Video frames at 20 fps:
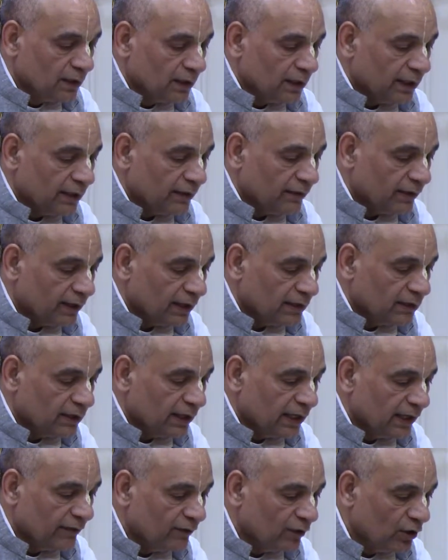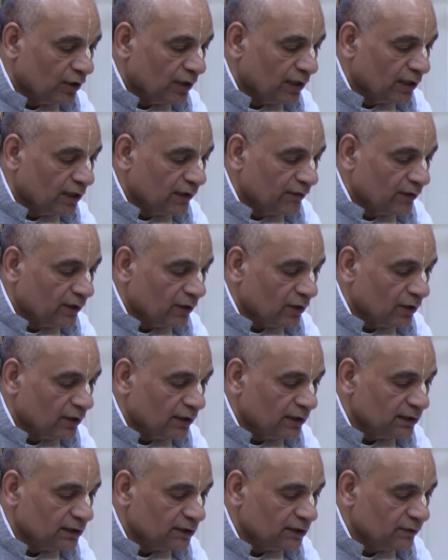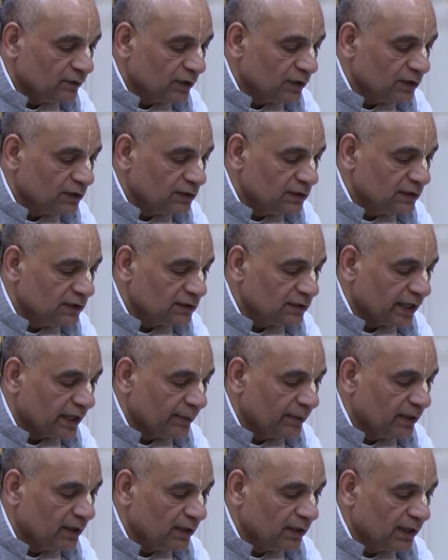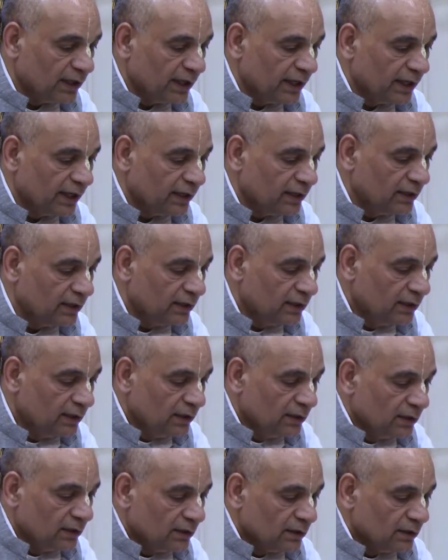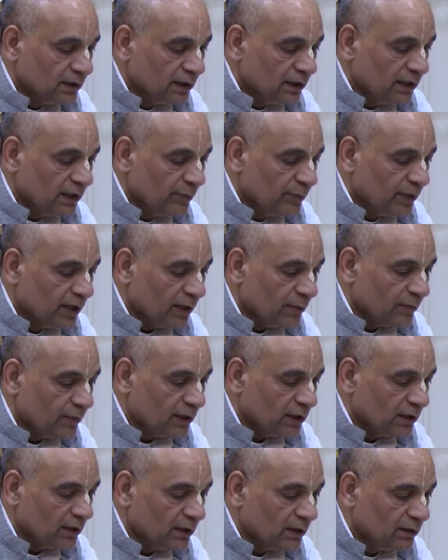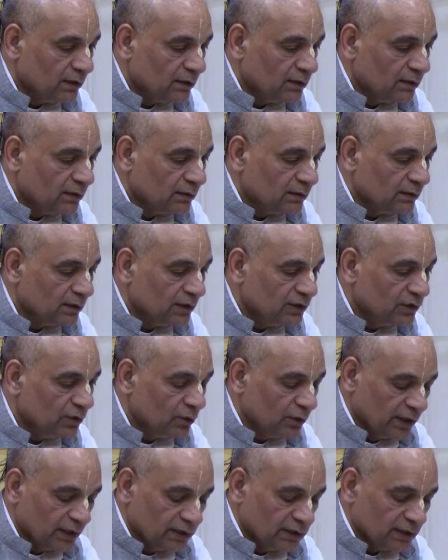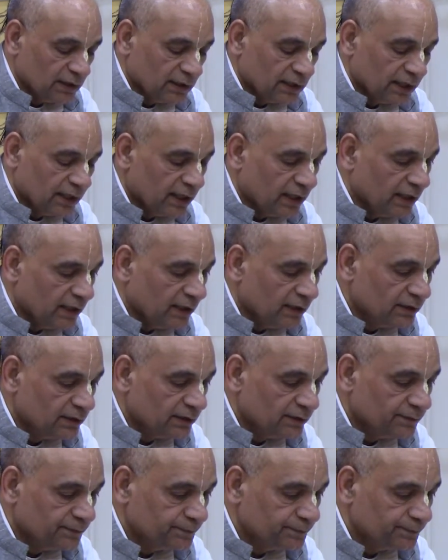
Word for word: I think I've already covered all this, what is describing again, the Brahman, the yogis, and the Gnanis.